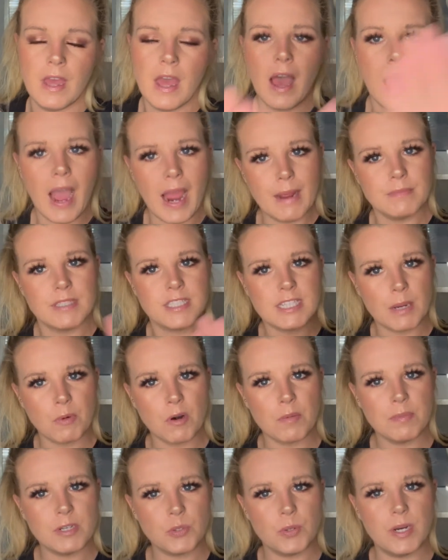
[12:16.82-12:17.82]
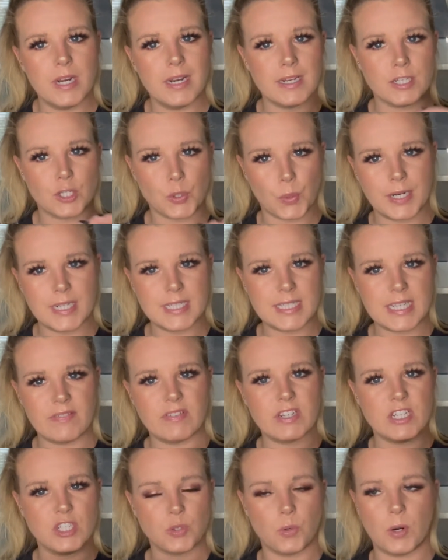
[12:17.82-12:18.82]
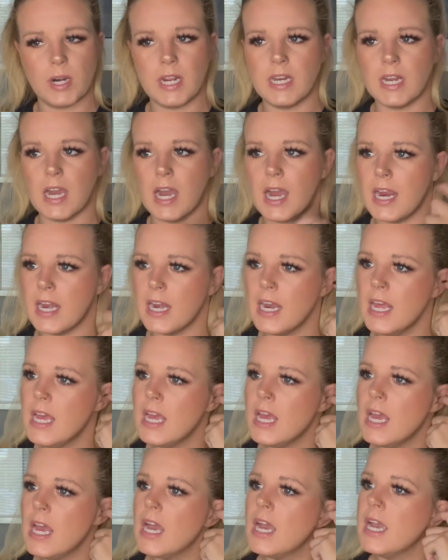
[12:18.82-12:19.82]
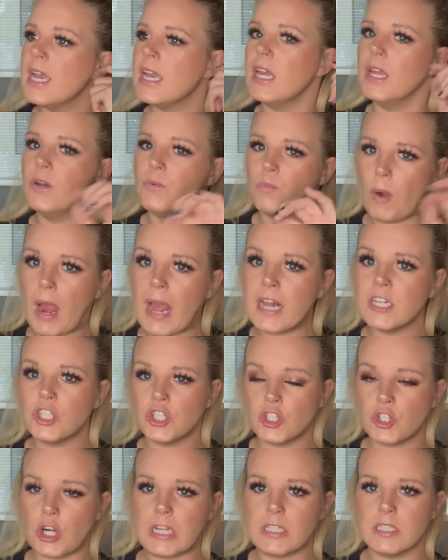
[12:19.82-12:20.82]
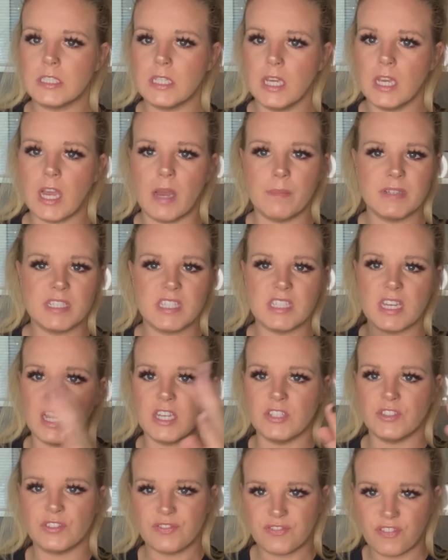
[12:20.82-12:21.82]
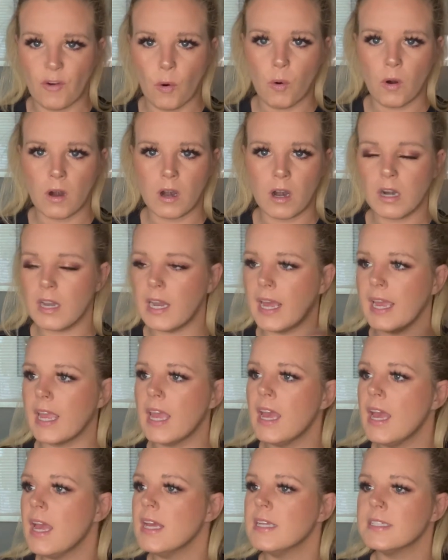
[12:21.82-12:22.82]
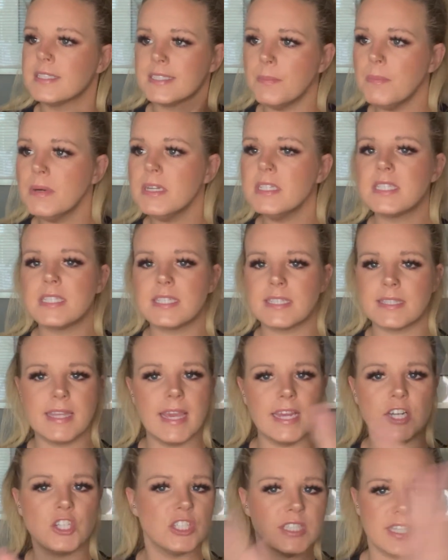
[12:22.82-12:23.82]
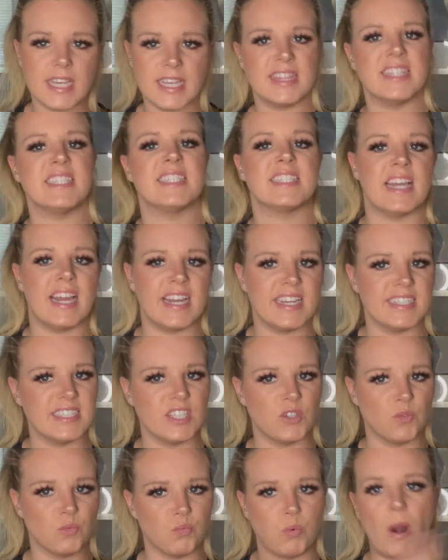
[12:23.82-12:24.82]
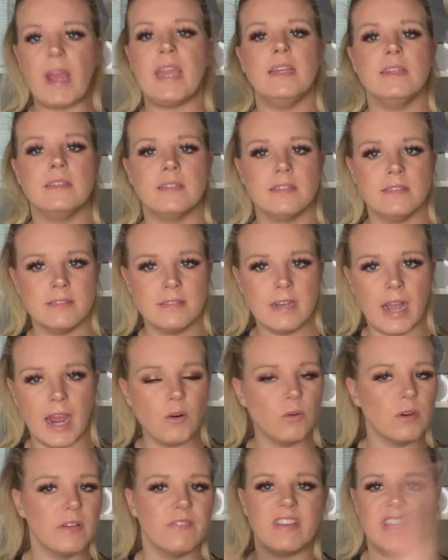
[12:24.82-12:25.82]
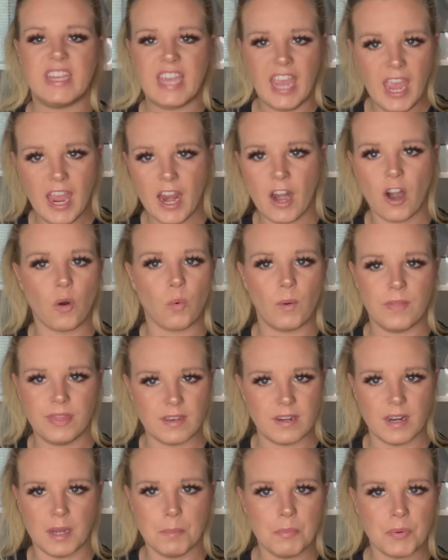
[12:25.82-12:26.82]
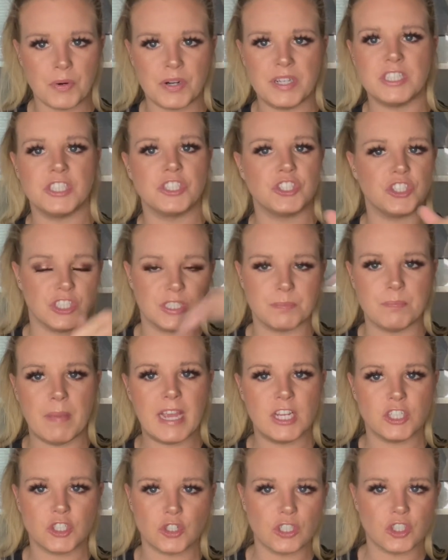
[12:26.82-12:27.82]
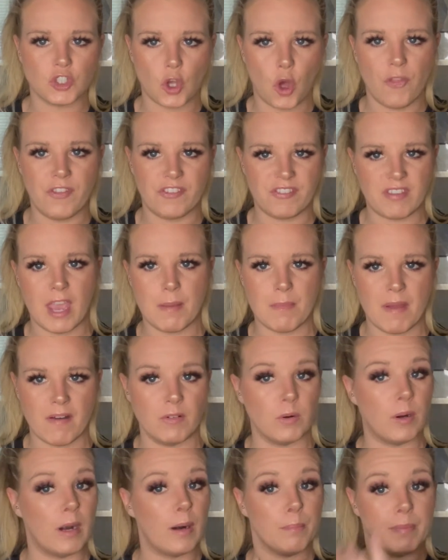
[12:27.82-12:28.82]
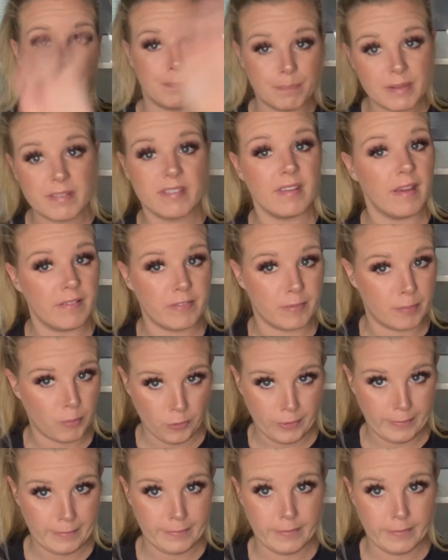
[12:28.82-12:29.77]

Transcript: I'm somewhere between a 27 and 29. In ranch dressing, I'm a size four. Like someone's get, just get the sizing right. I don't even care what the number is. Just make sure it's all the same everywhere. Besides the point.